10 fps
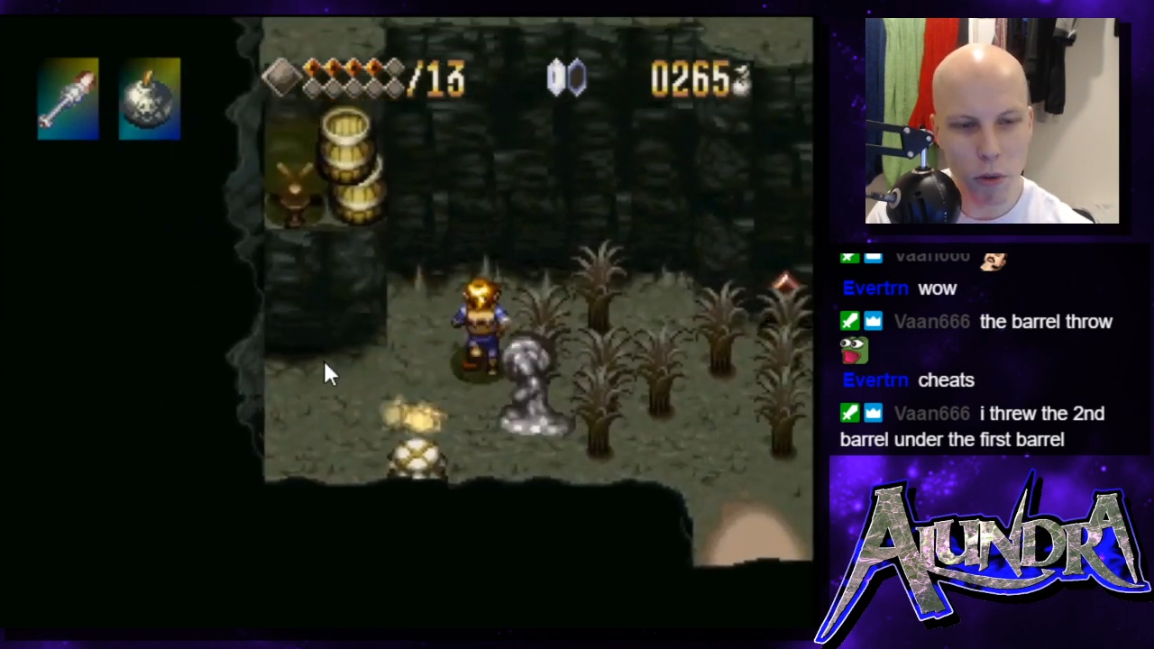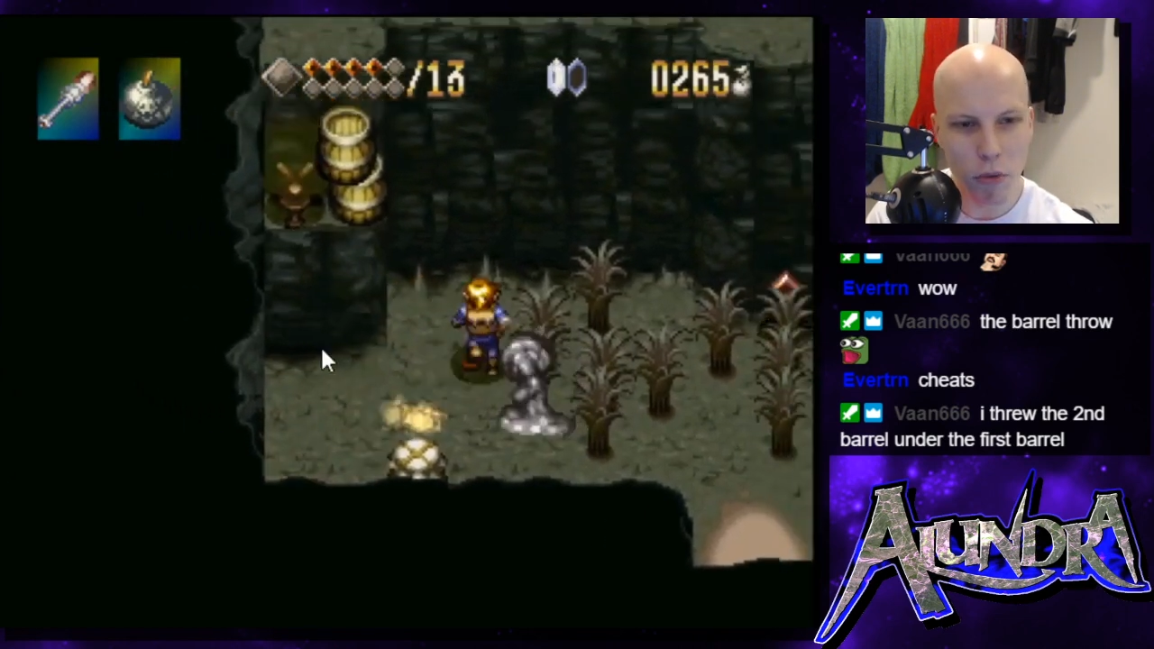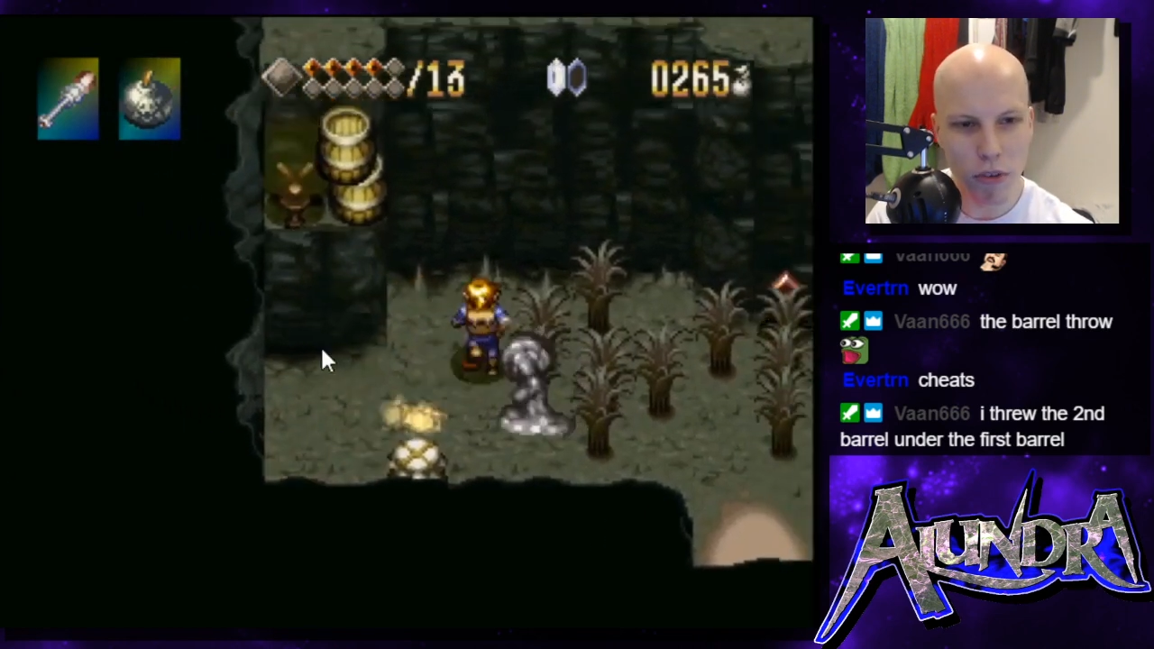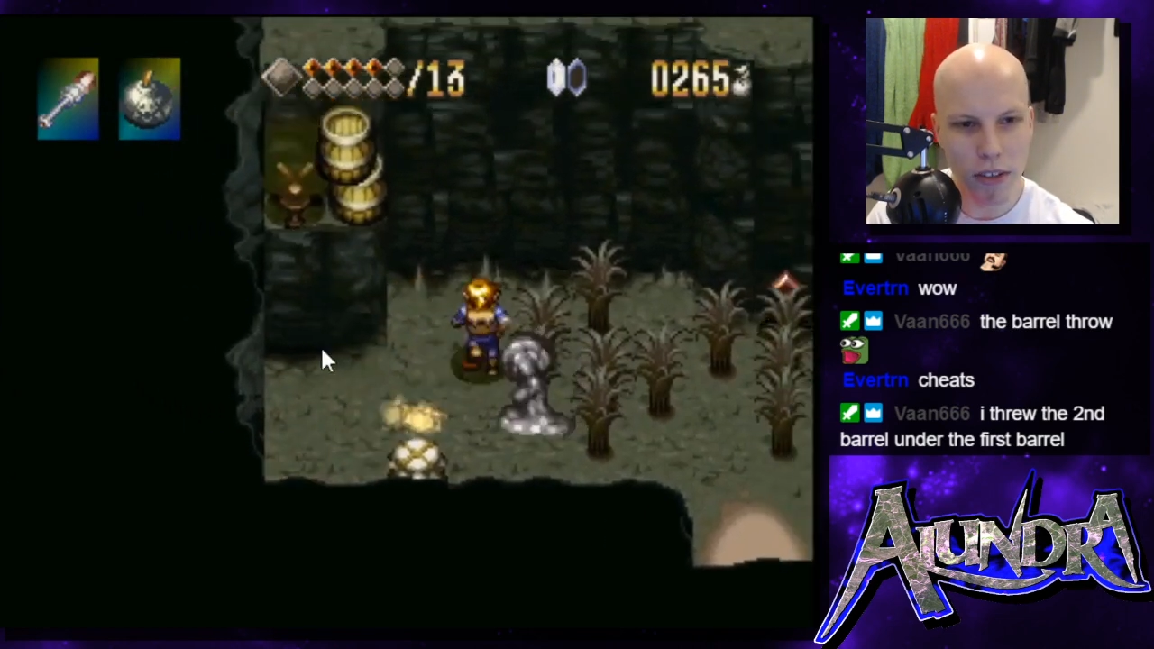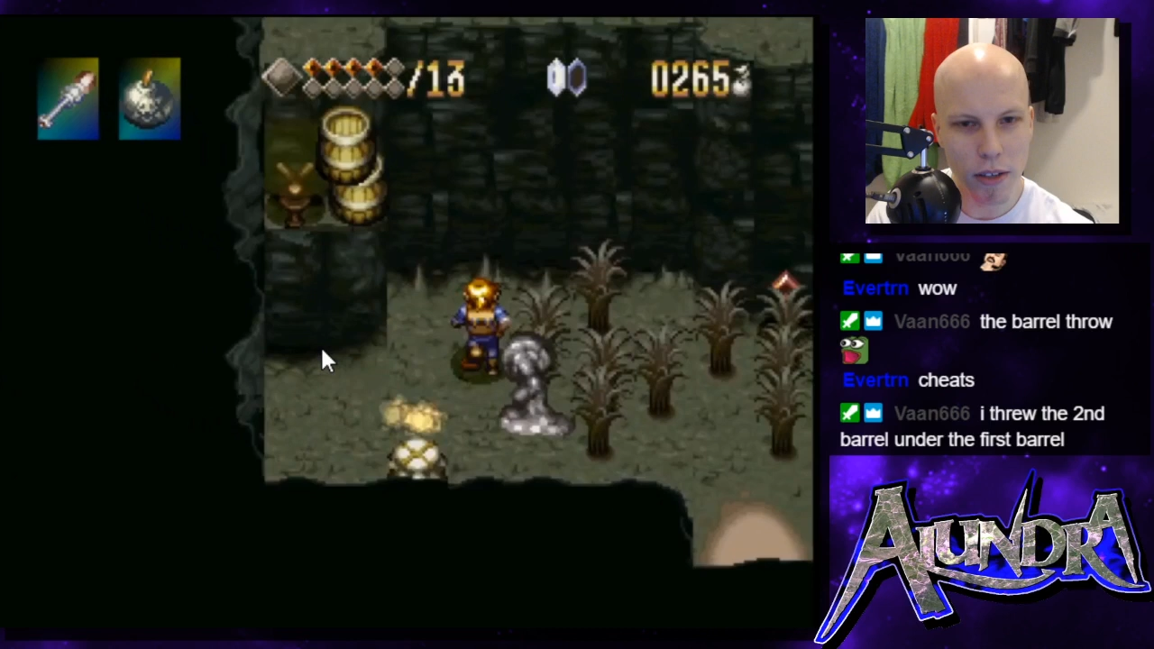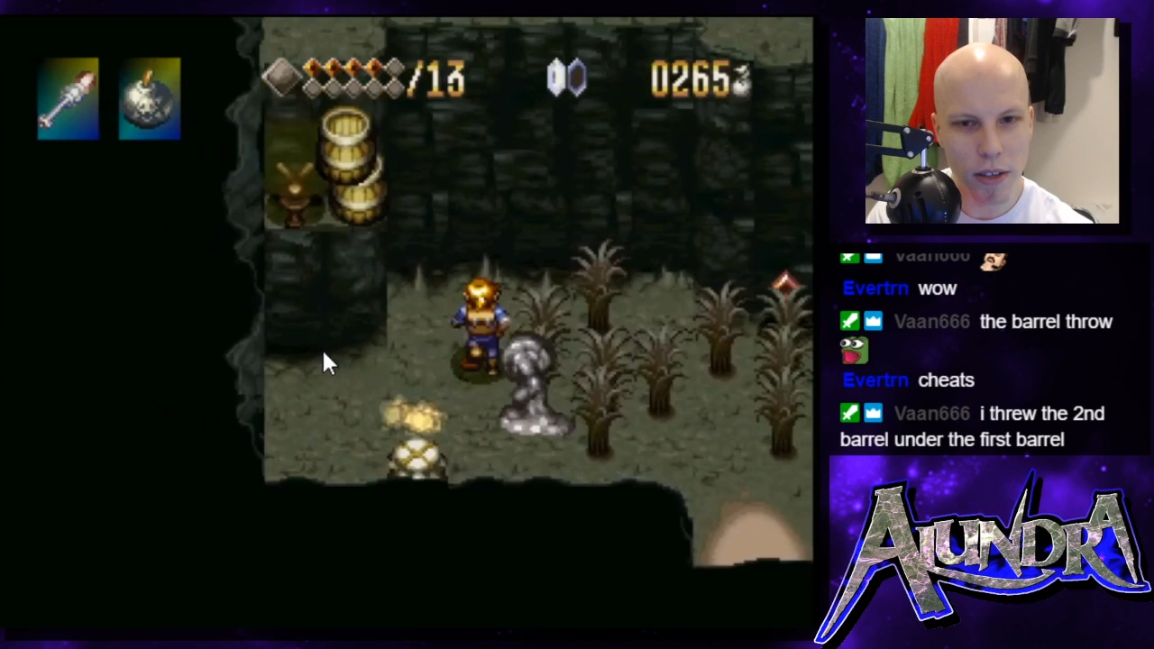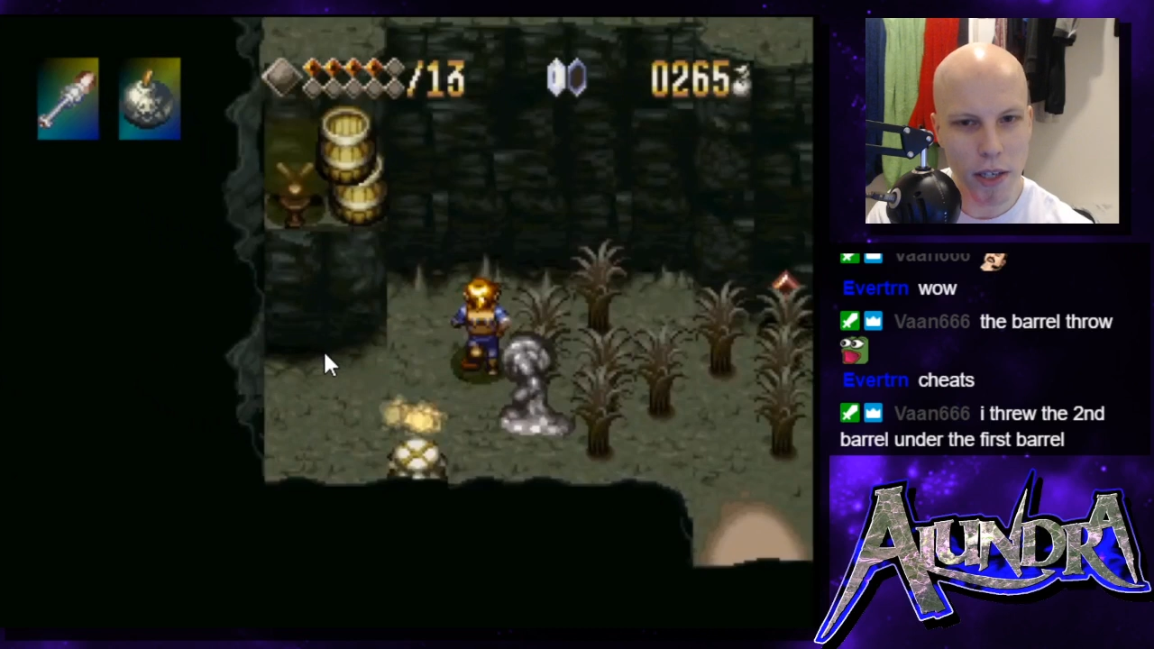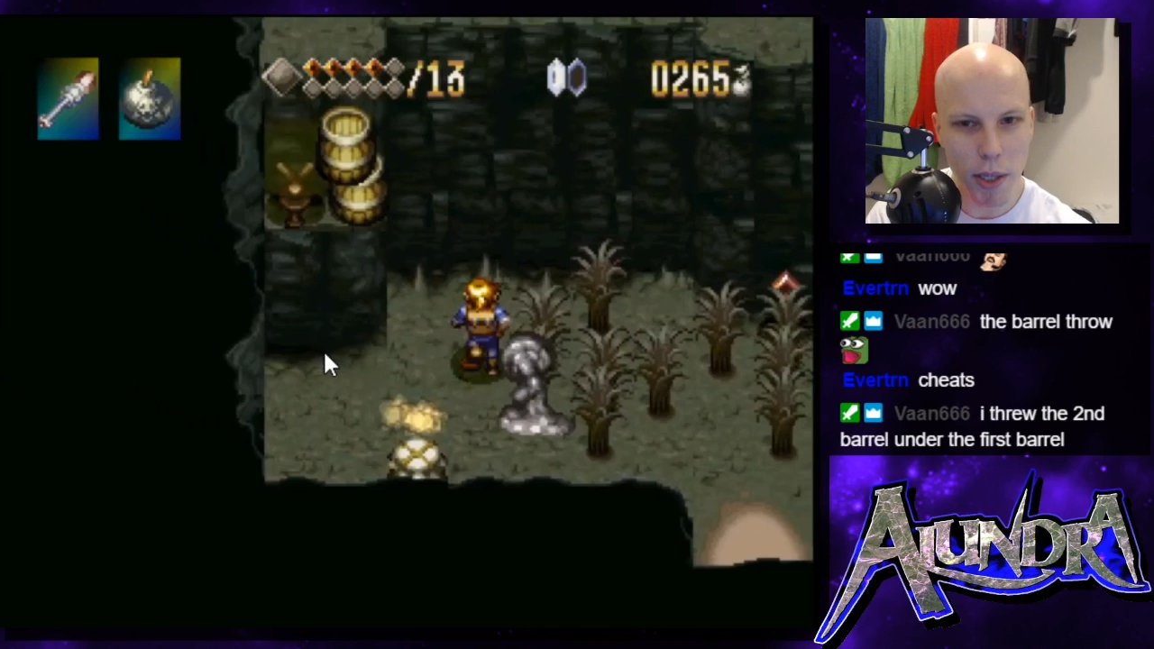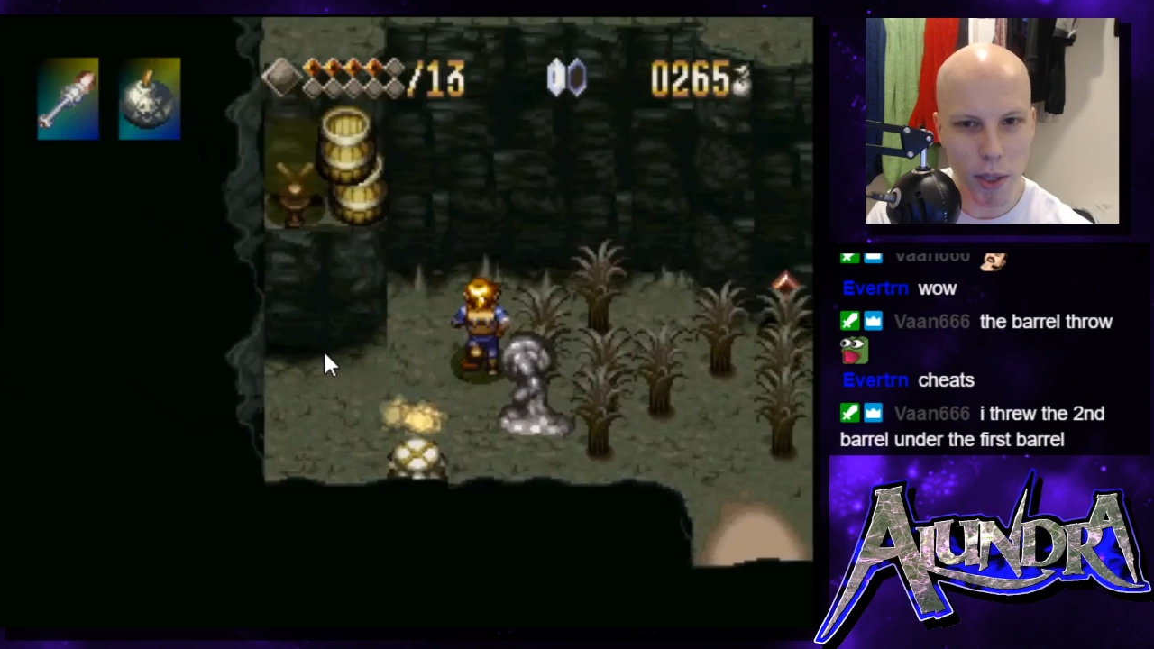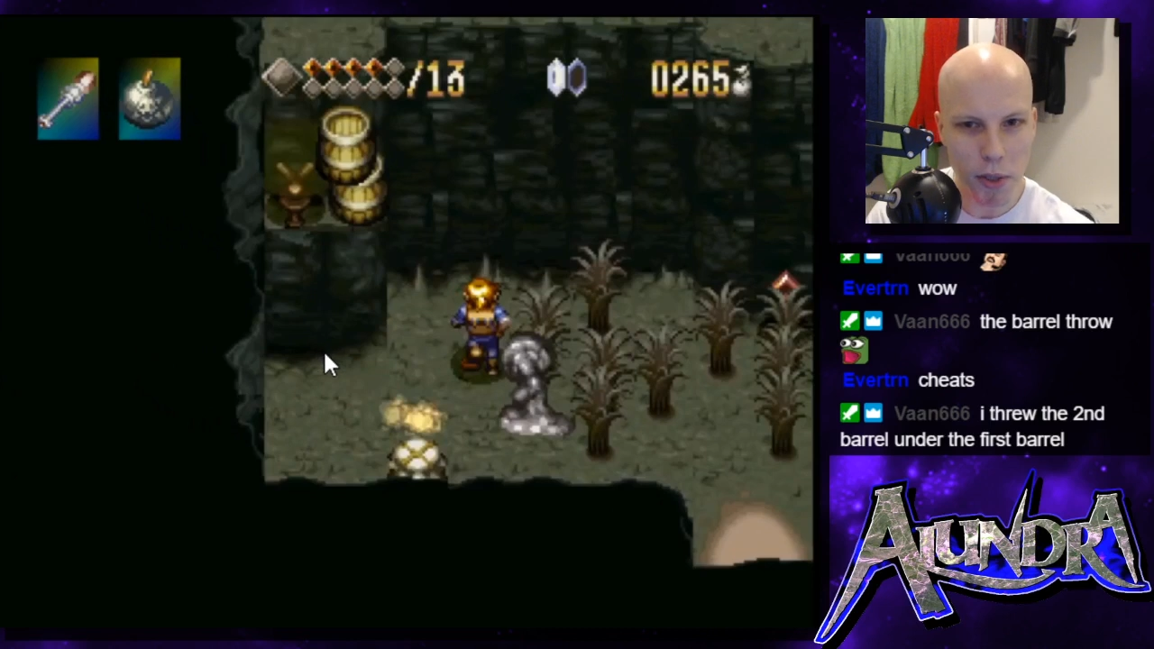It kind
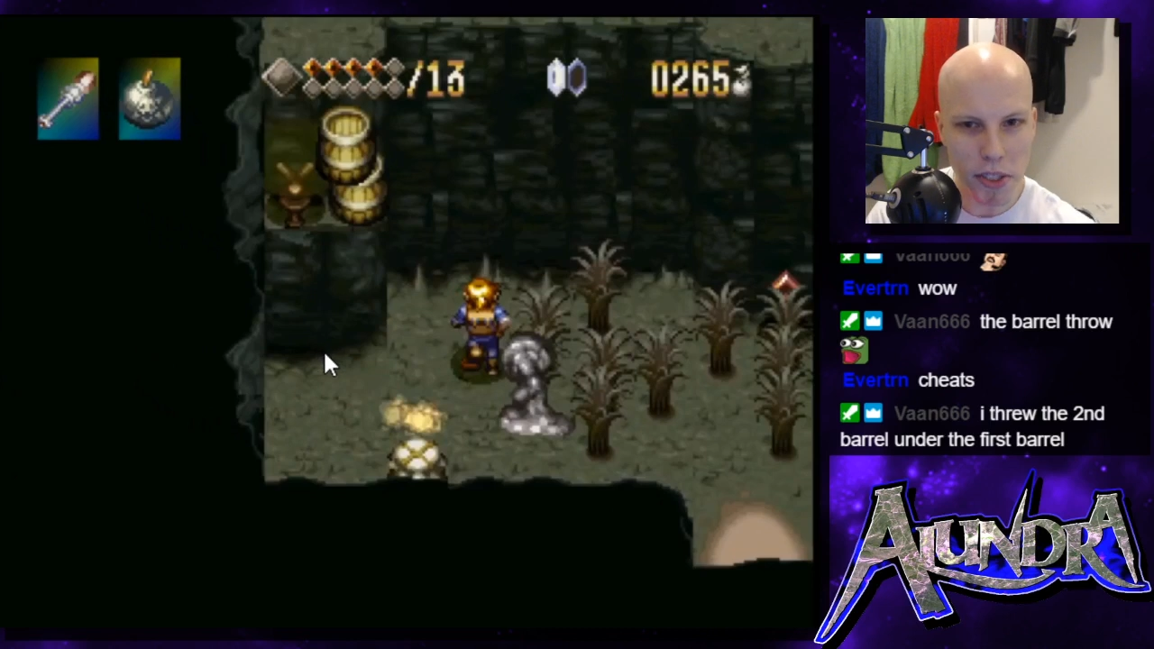of looks